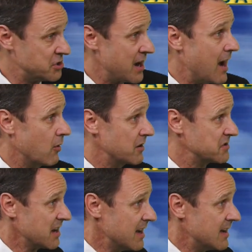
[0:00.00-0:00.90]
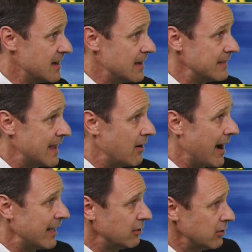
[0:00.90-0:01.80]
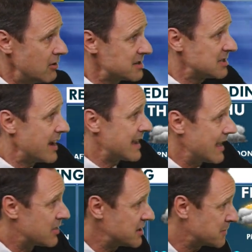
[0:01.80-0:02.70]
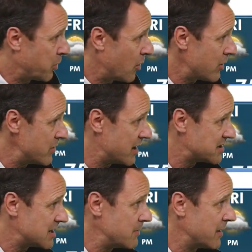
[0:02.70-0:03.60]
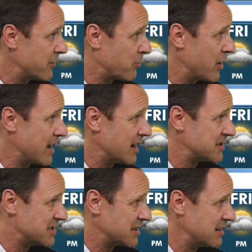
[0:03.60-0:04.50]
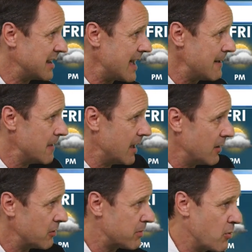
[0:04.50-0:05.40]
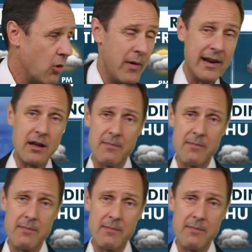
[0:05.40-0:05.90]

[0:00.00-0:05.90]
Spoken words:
showers. Now, it looks like at this point we could see a bit of a break on Sunday with more rain